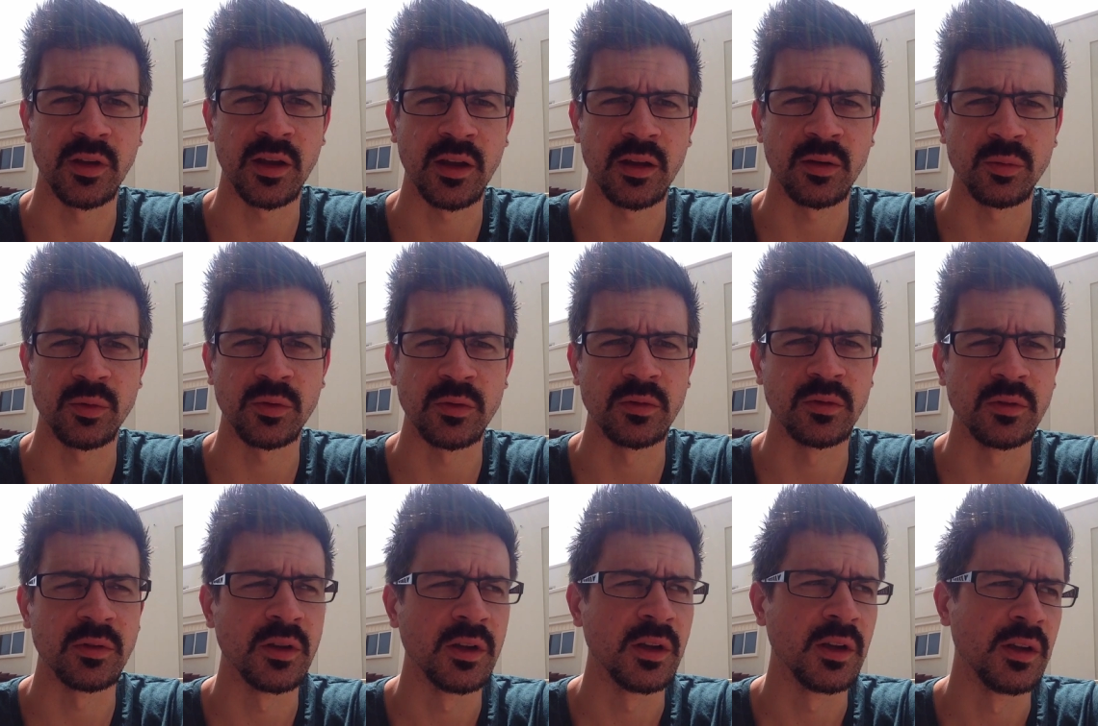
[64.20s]
that.
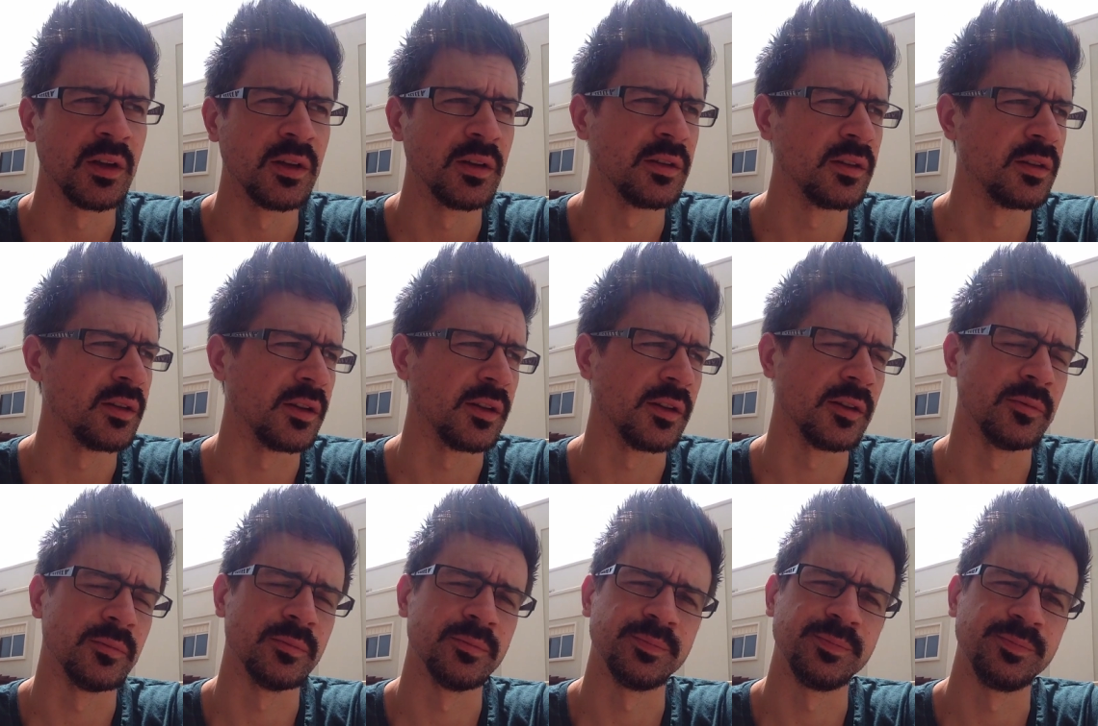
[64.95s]
Well,
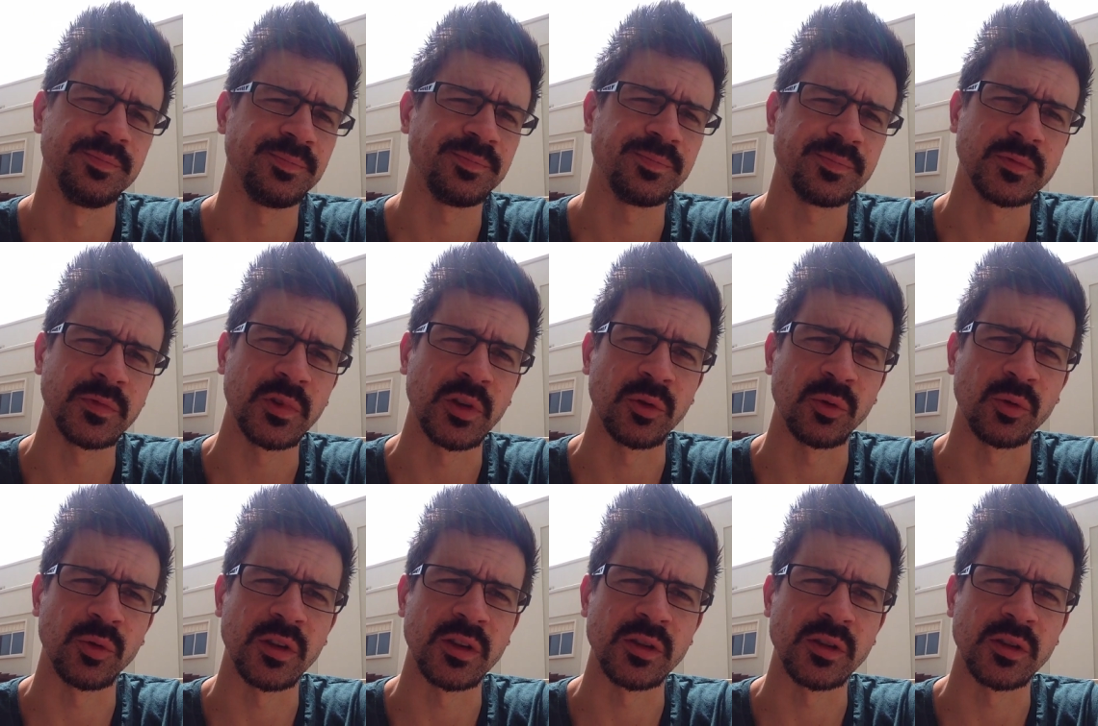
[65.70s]
all